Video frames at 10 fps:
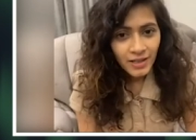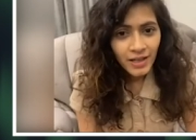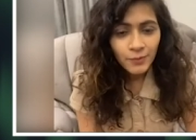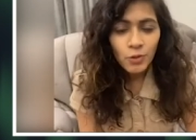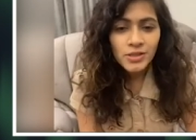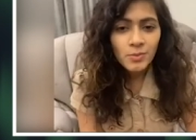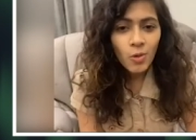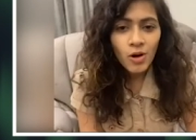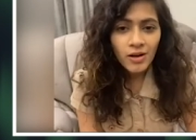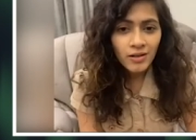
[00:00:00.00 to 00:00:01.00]
It was
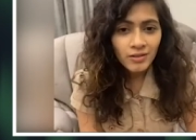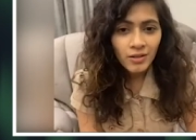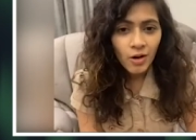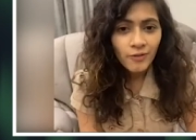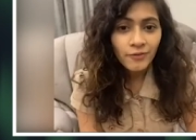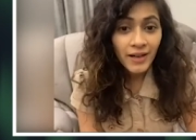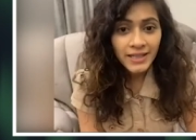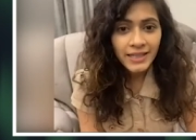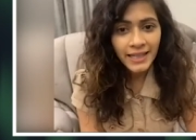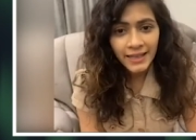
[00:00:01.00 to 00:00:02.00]
more of
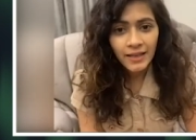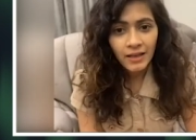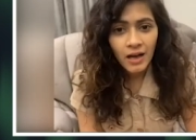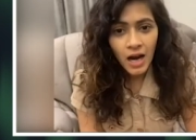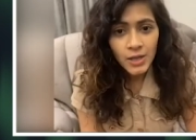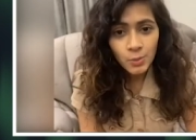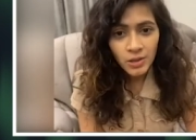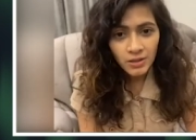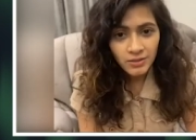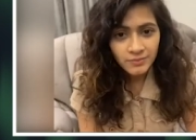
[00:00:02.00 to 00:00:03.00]
fun than hard work.